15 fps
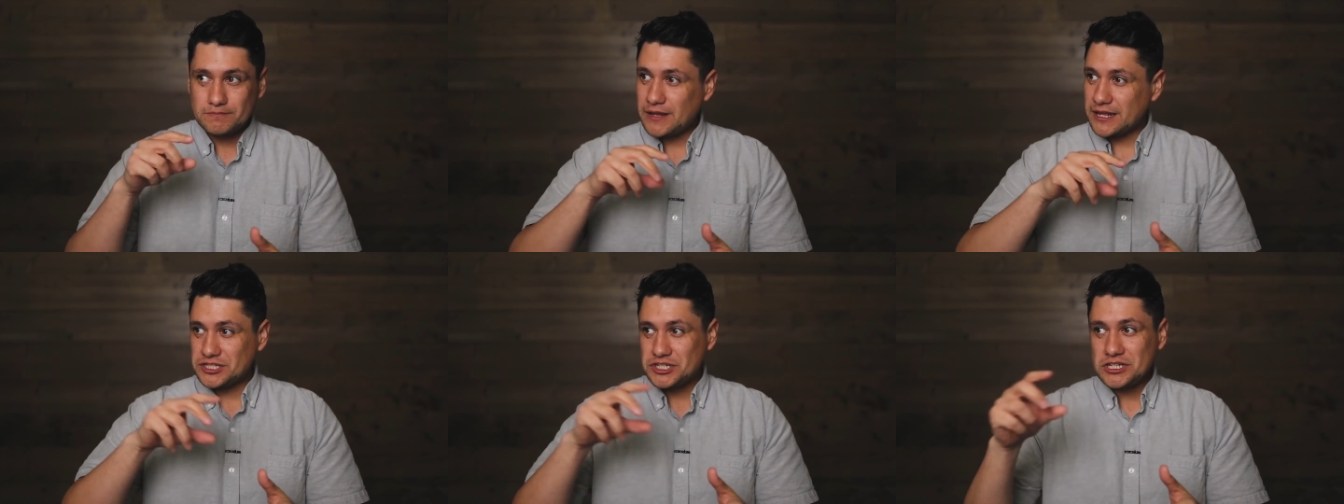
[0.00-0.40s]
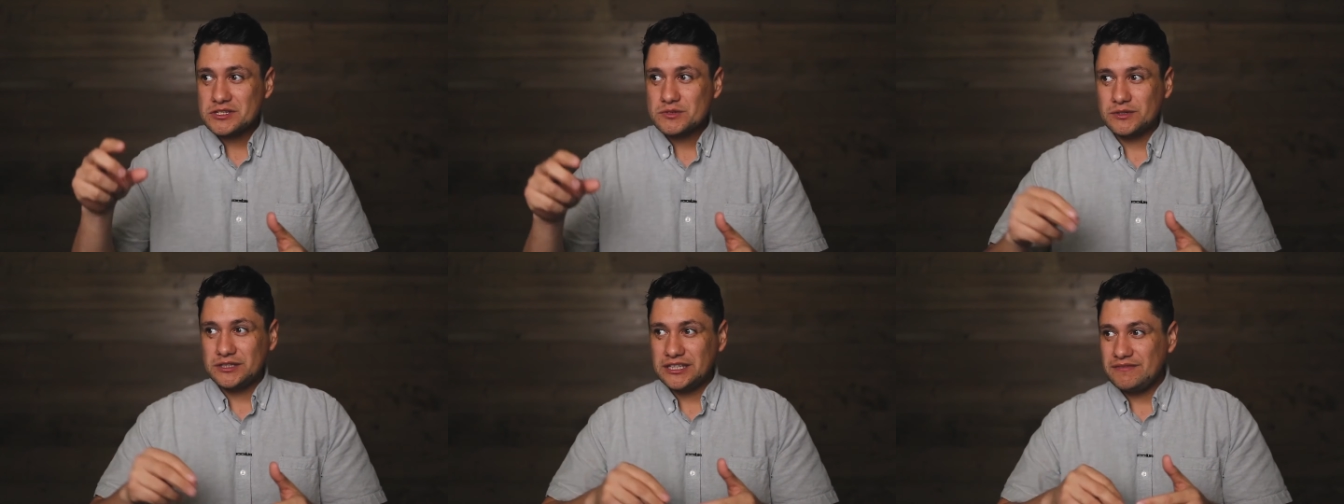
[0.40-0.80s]
like
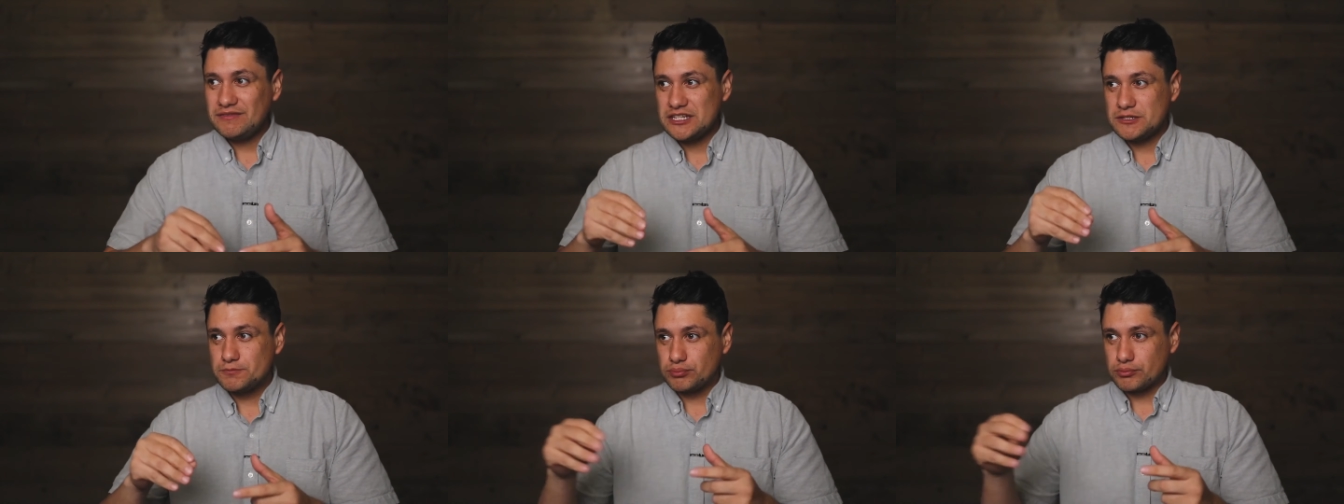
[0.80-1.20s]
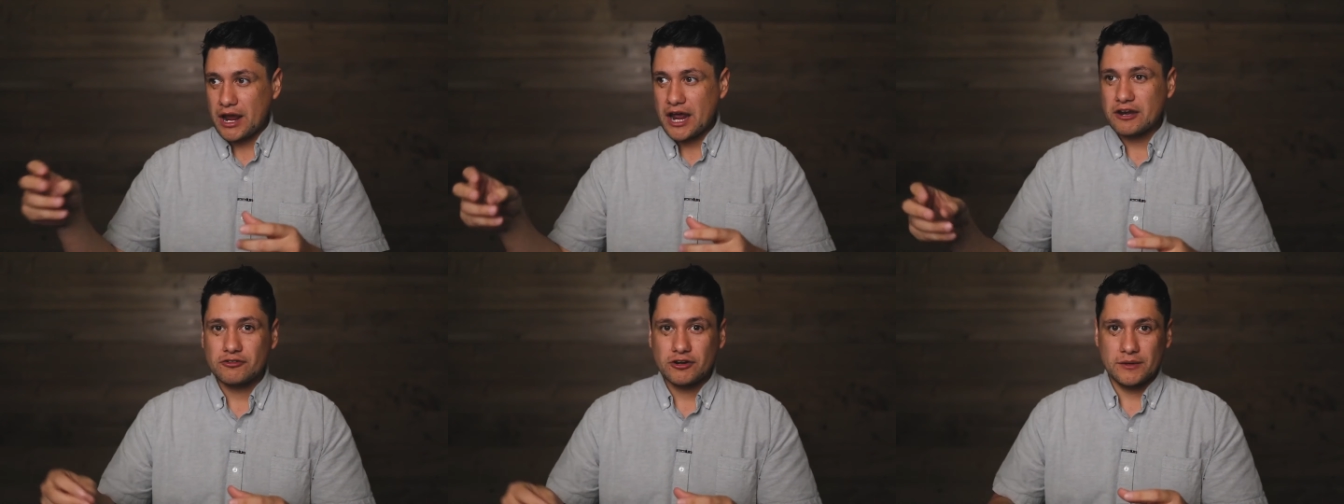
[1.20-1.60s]
Jesus would leave these
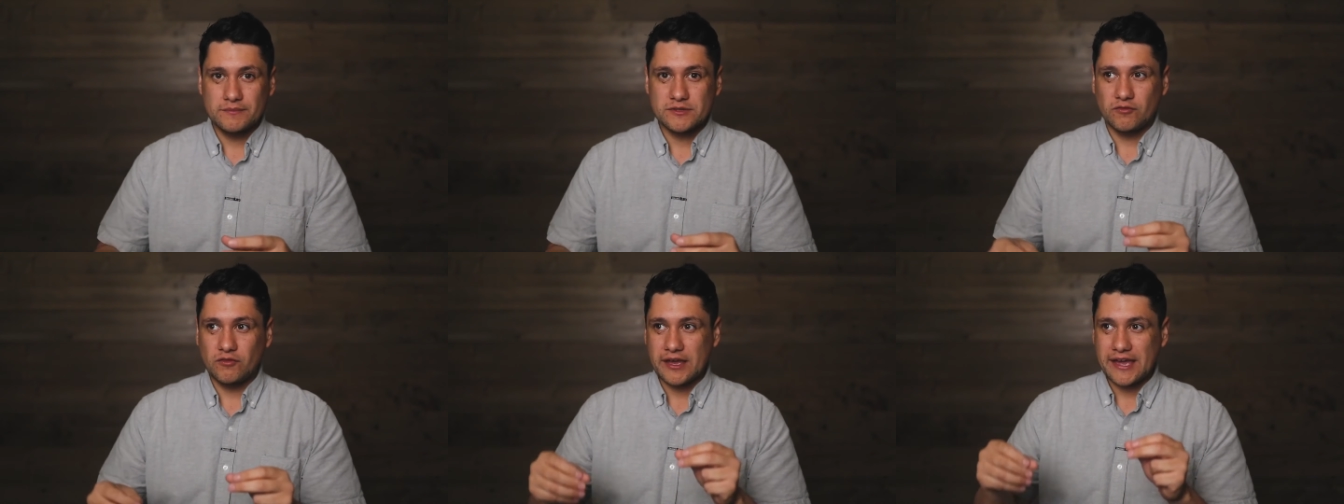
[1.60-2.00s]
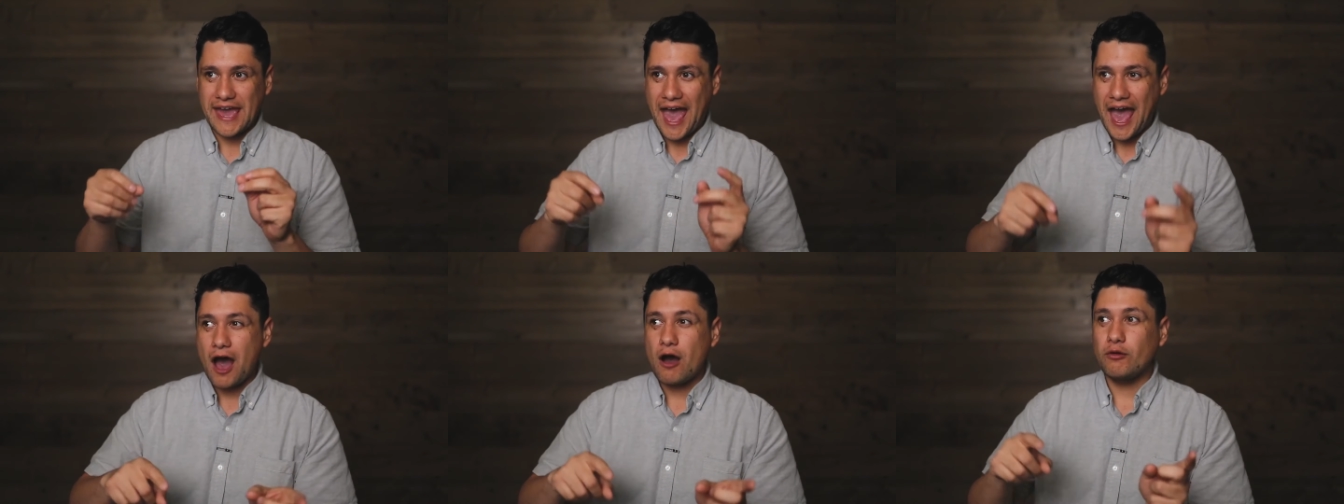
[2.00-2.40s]
breadcrumbs of like
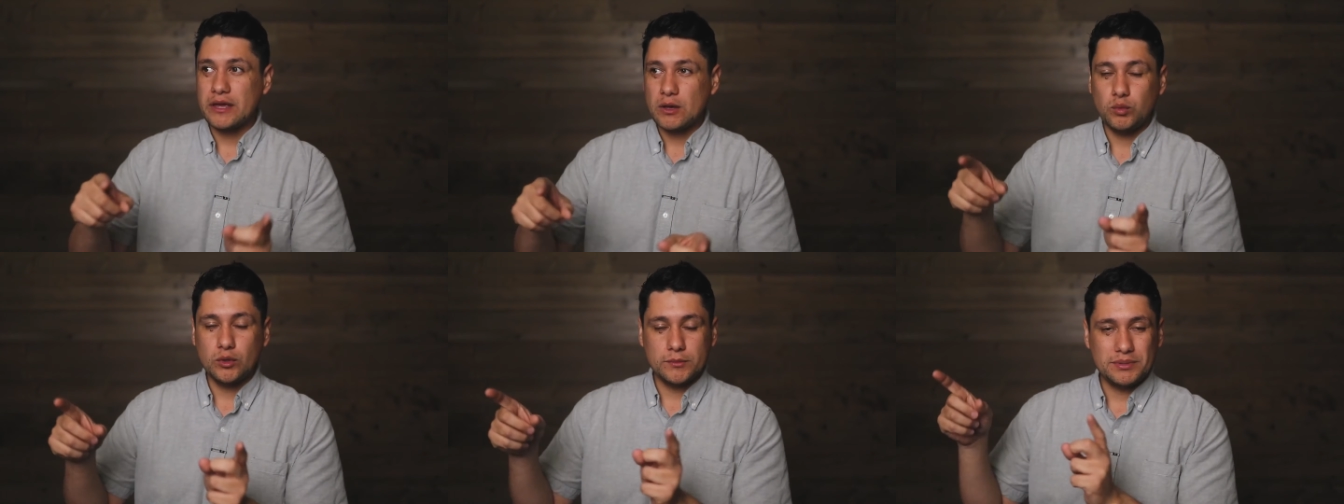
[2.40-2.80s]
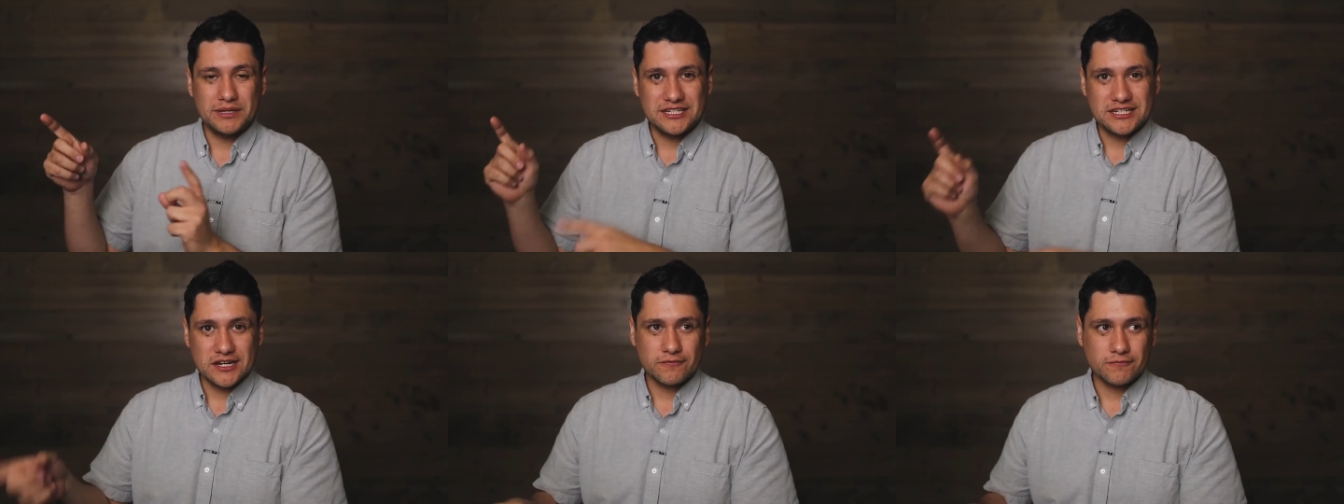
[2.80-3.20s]
how it would
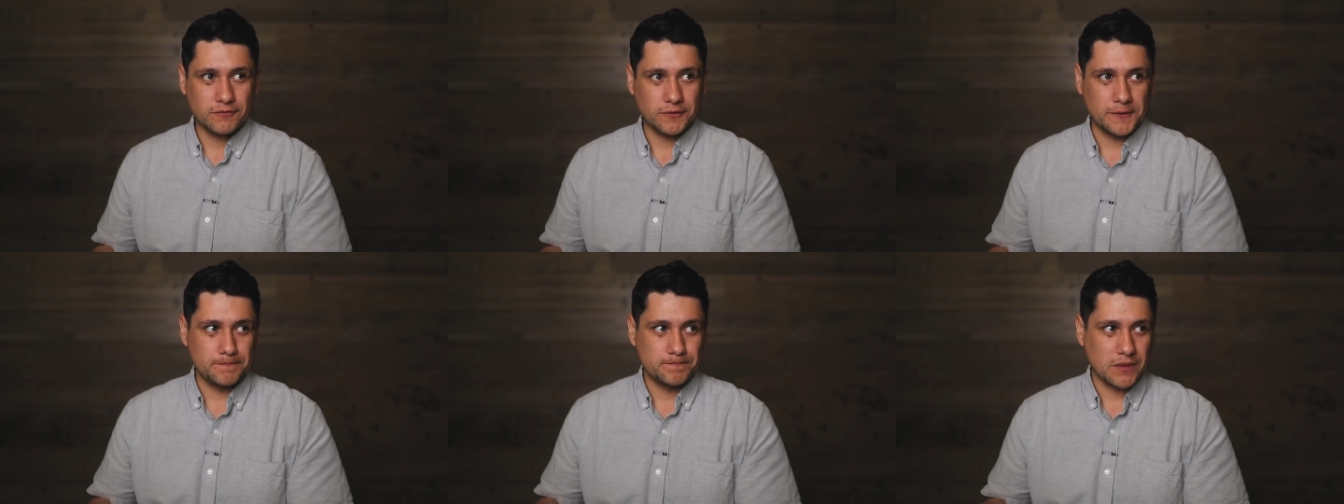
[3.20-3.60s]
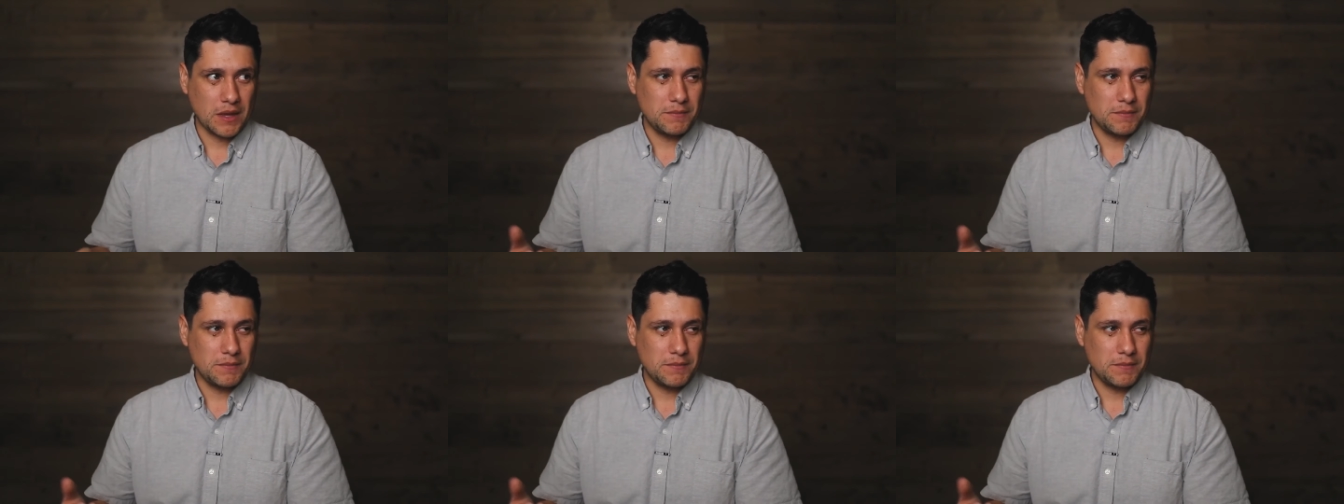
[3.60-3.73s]
be different.